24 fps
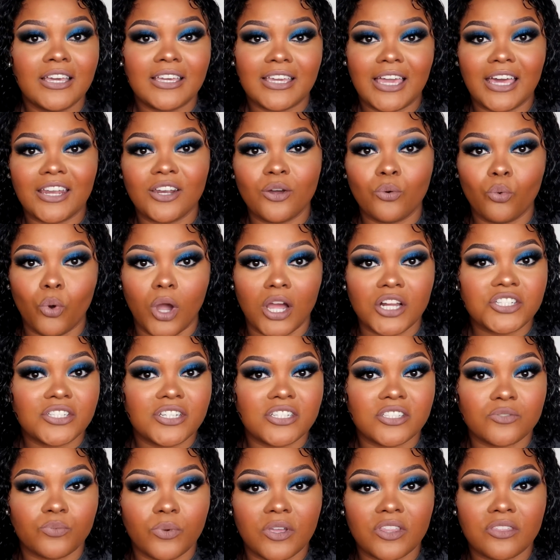kind of watch
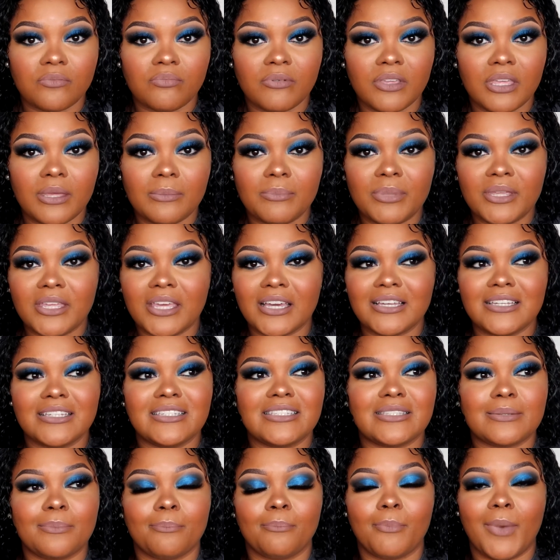this with me
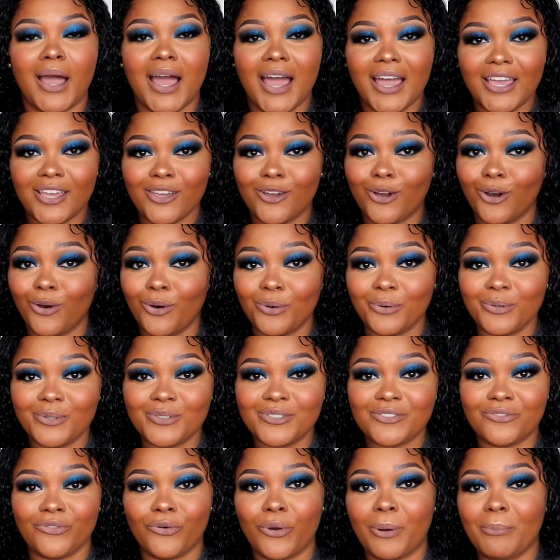because my
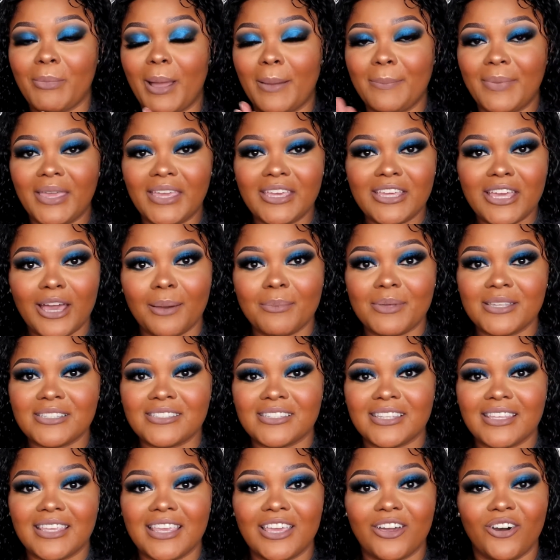goals for my makeup is
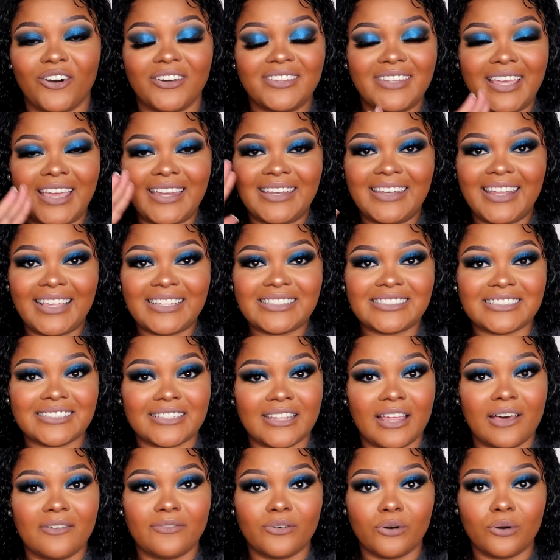to get on that next
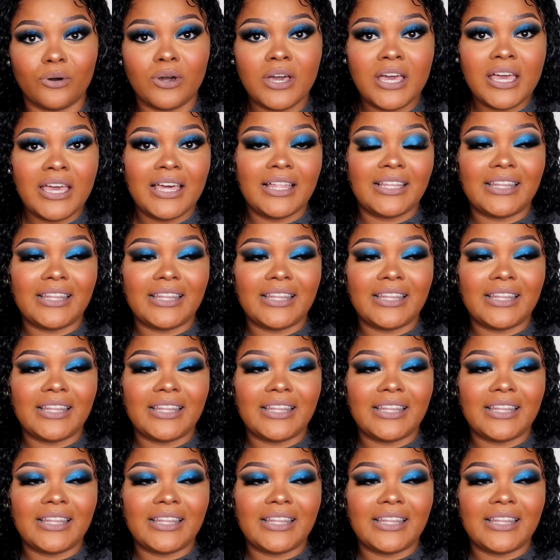level.